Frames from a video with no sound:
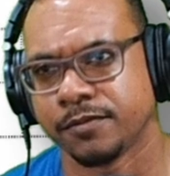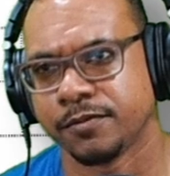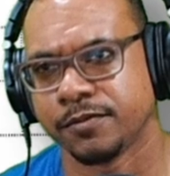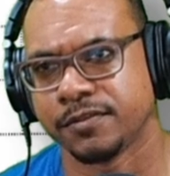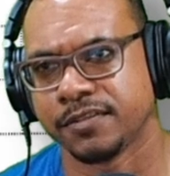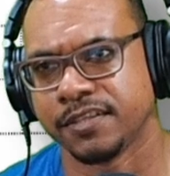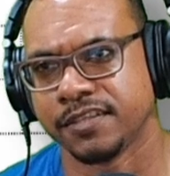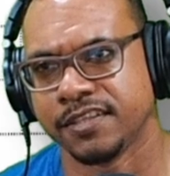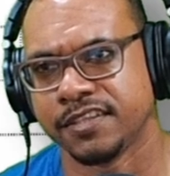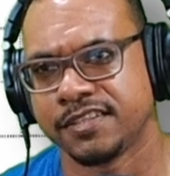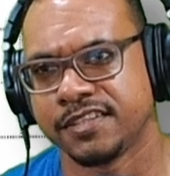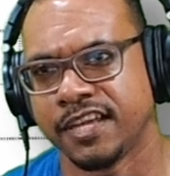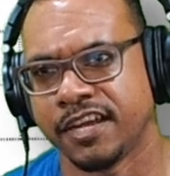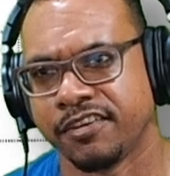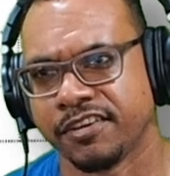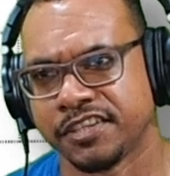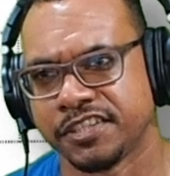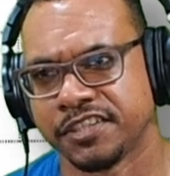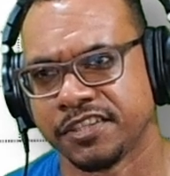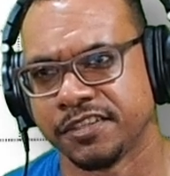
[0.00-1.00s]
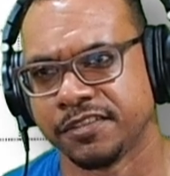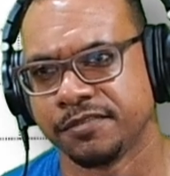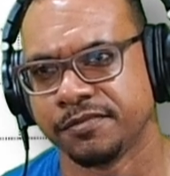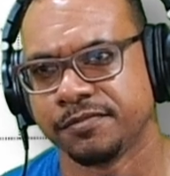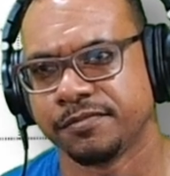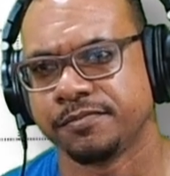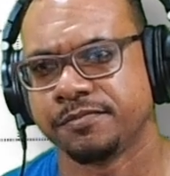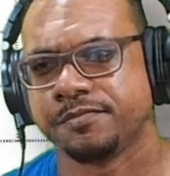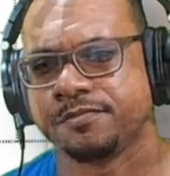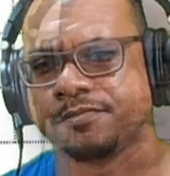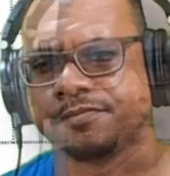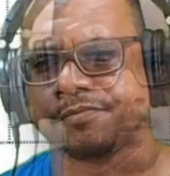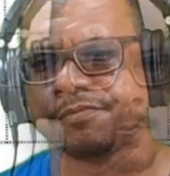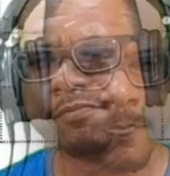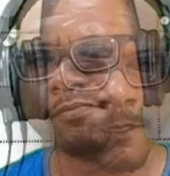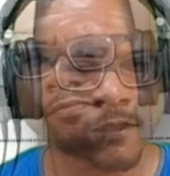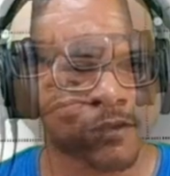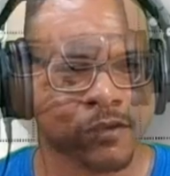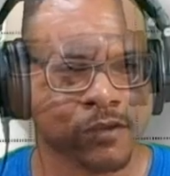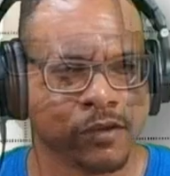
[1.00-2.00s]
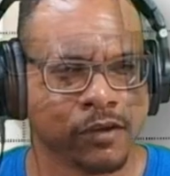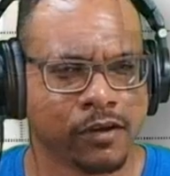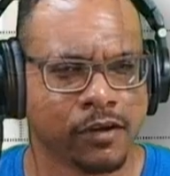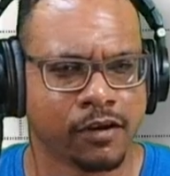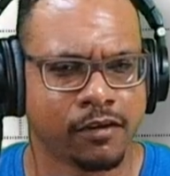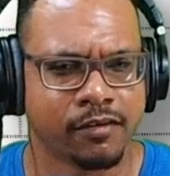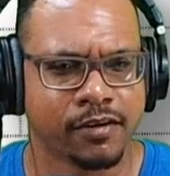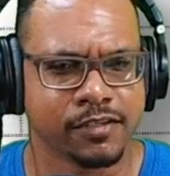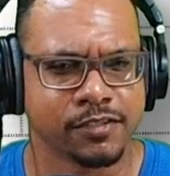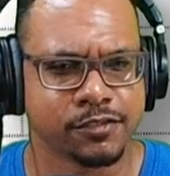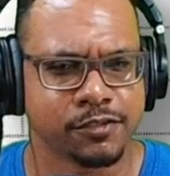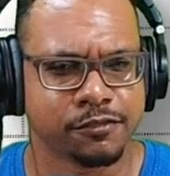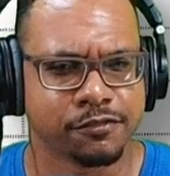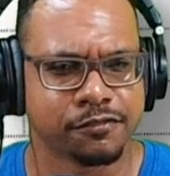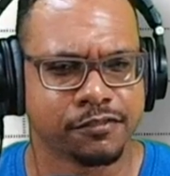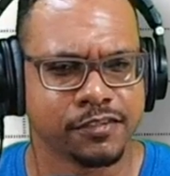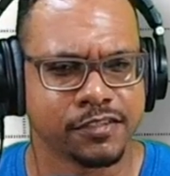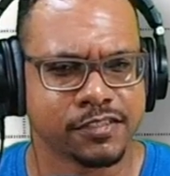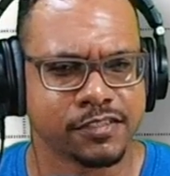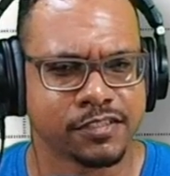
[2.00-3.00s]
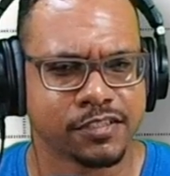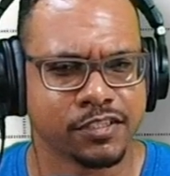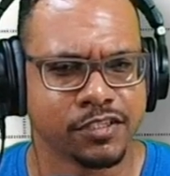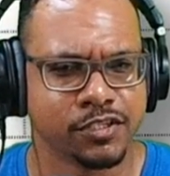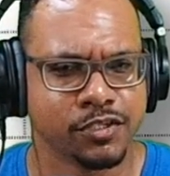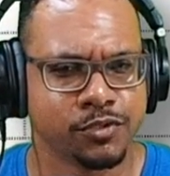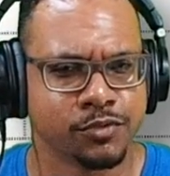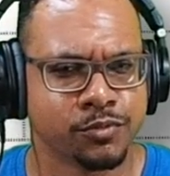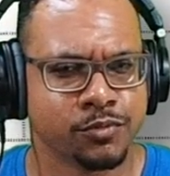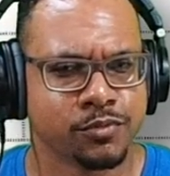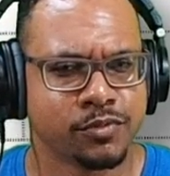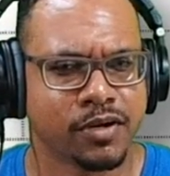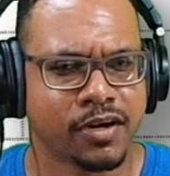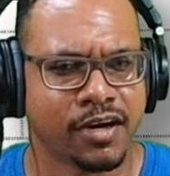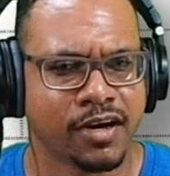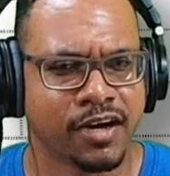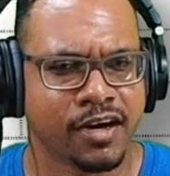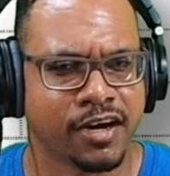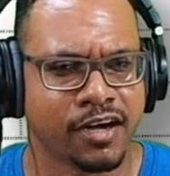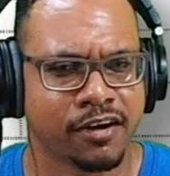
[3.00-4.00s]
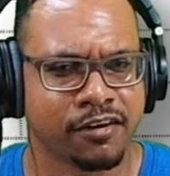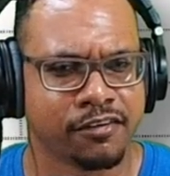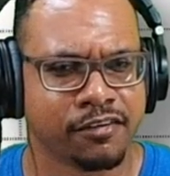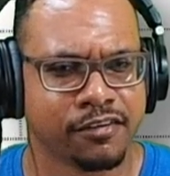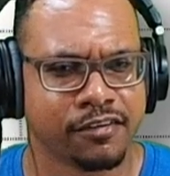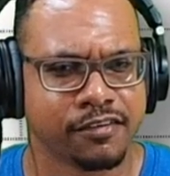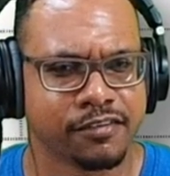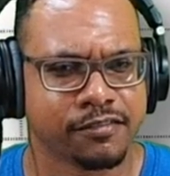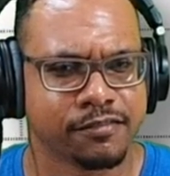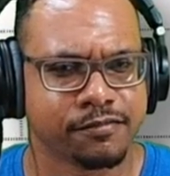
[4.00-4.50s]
goes in this direction. All right, so first QR